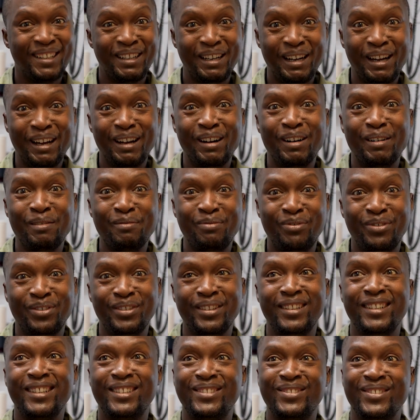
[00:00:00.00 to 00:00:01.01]
Uh,
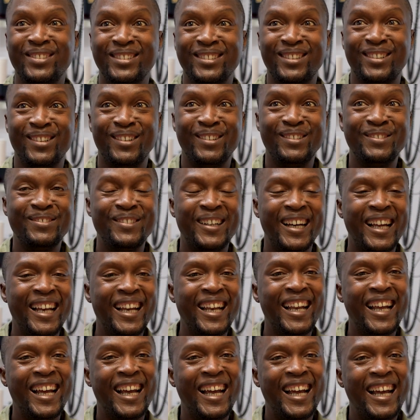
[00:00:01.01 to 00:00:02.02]
hopefully it will go well.